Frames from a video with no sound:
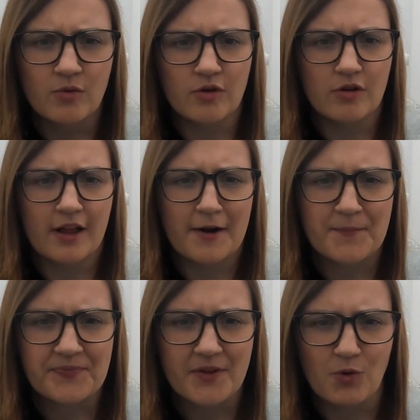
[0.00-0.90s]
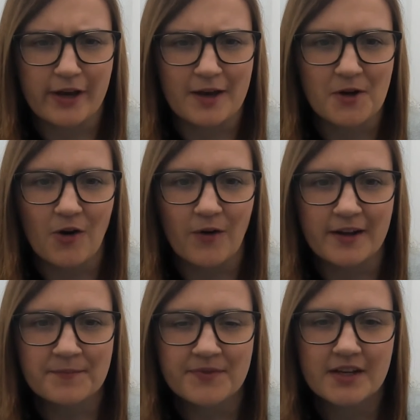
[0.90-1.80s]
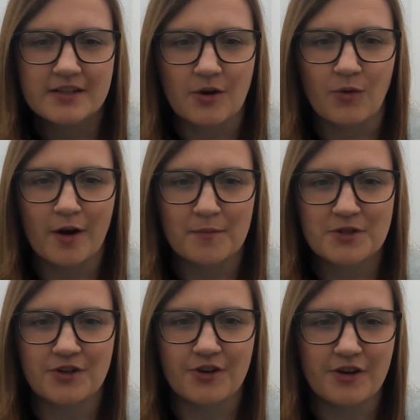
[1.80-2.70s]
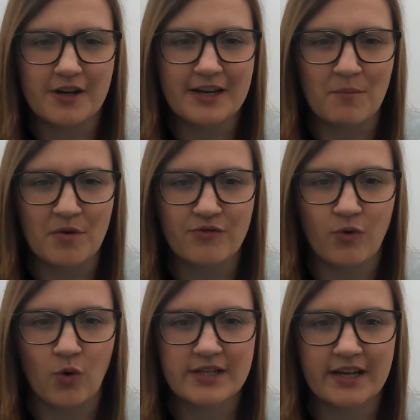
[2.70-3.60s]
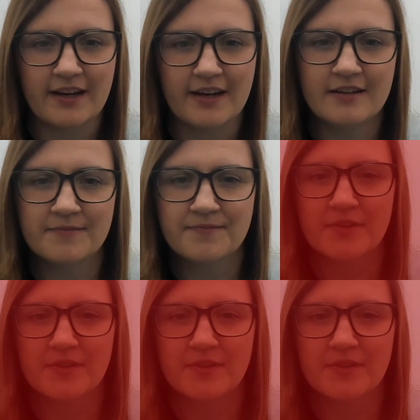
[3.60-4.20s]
we'll, um, we'll keep going. So we're up to number 14,